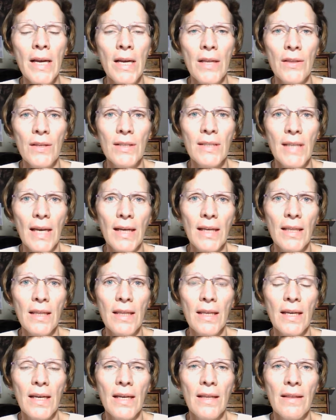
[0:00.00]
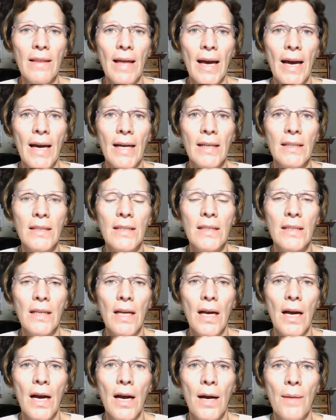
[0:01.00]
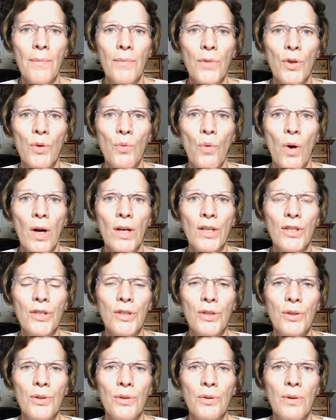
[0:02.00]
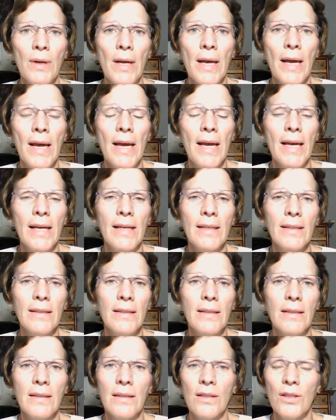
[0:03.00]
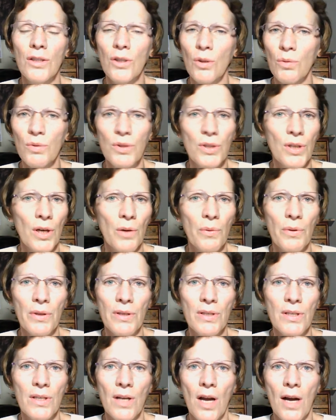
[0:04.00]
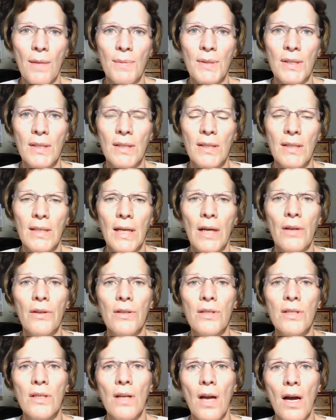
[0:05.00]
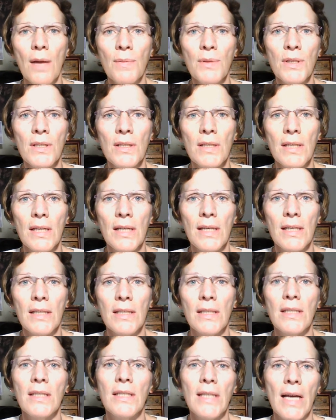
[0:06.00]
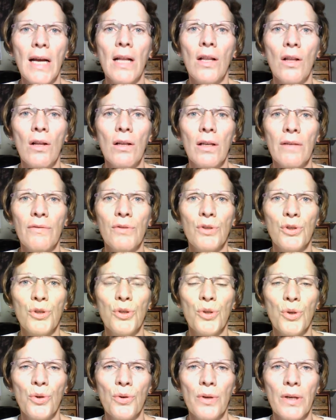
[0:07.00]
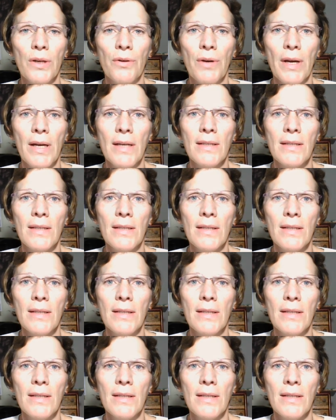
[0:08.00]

The second thing that you want to do is don't start with a synopsis. Now, the synopsis is the tell-all of your story, okay?